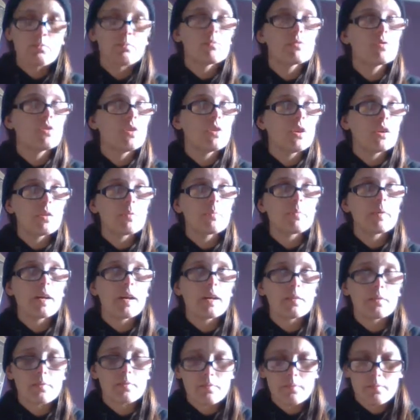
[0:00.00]
Not a
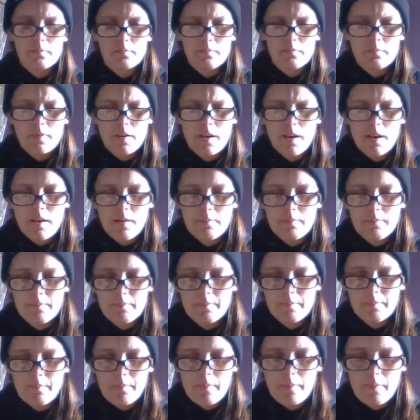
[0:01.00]
bad, um,